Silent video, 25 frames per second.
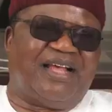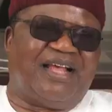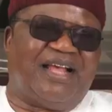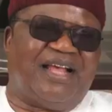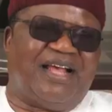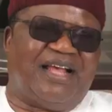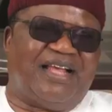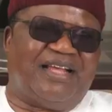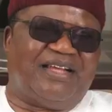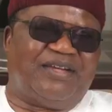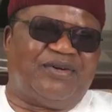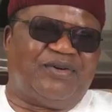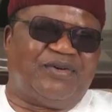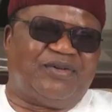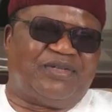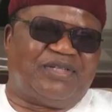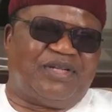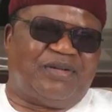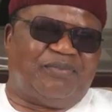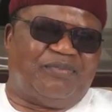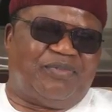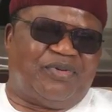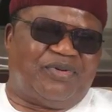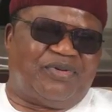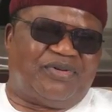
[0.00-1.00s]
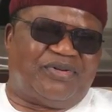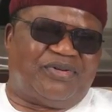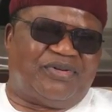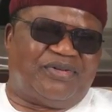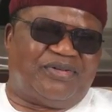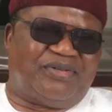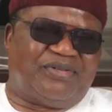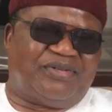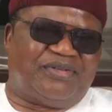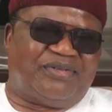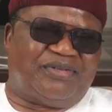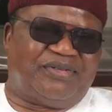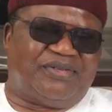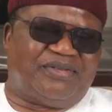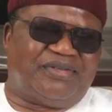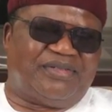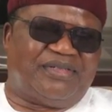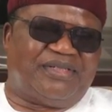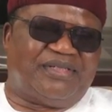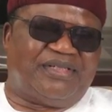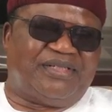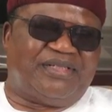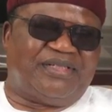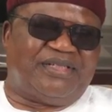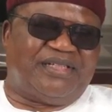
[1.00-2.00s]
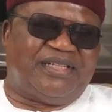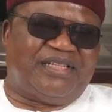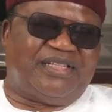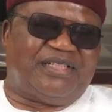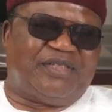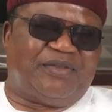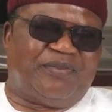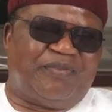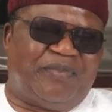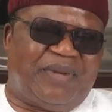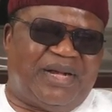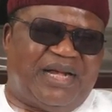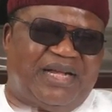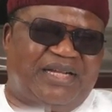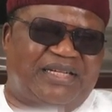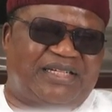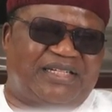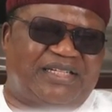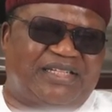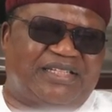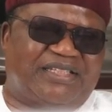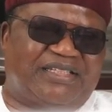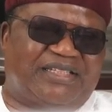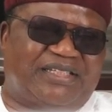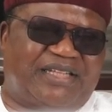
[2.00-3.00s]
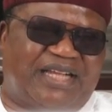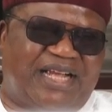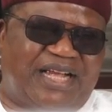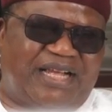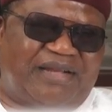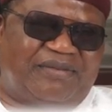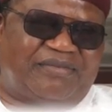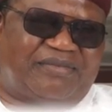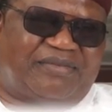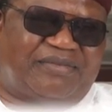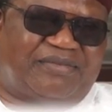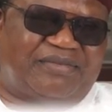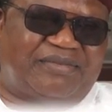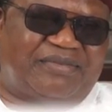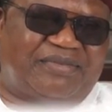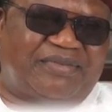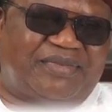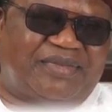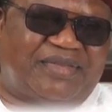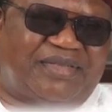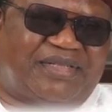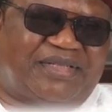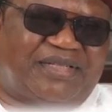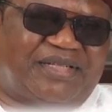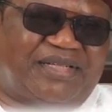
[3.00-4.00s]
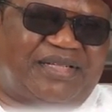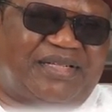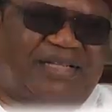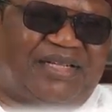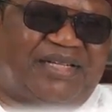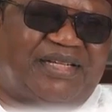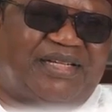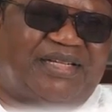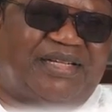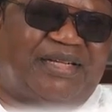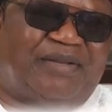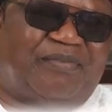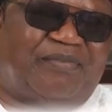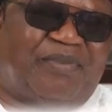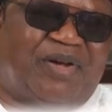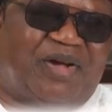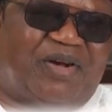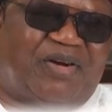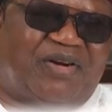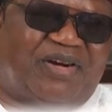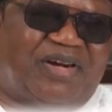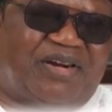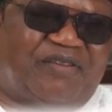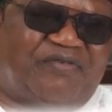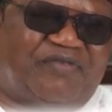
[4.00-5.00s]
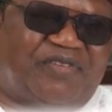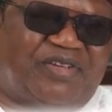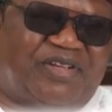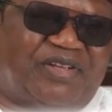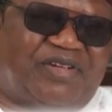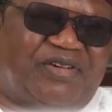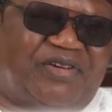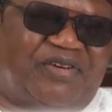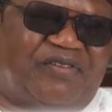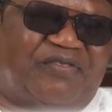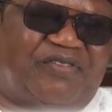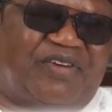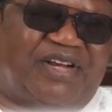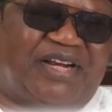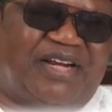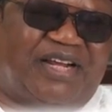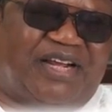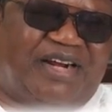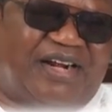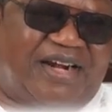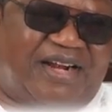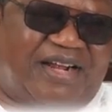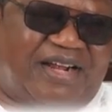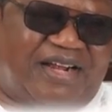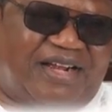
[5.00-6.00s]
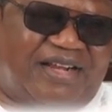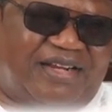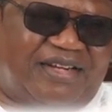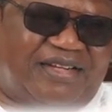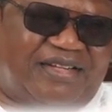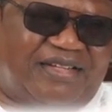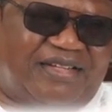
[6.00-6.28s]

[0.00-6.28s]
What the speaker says: I wrote a book, Each Man His Time, the biography of an era,